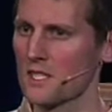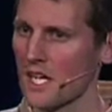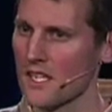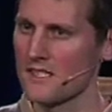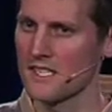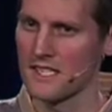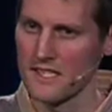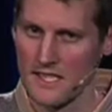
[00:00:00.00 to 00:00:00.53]

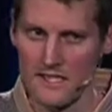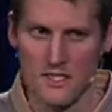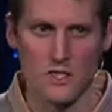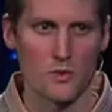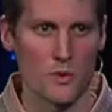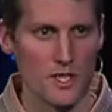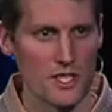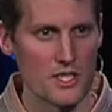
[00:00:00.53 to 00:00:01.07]
God said, this
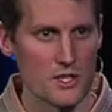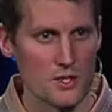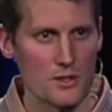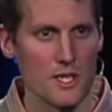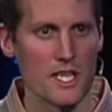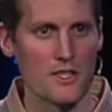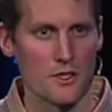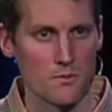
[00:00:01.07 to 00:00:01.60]
is where you
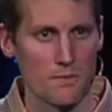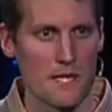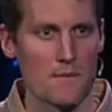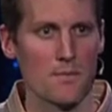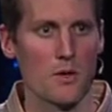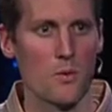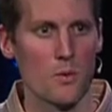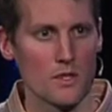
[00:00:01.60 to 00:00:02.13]
and your
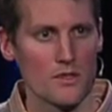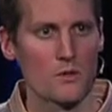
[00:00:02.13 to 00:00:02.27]
people will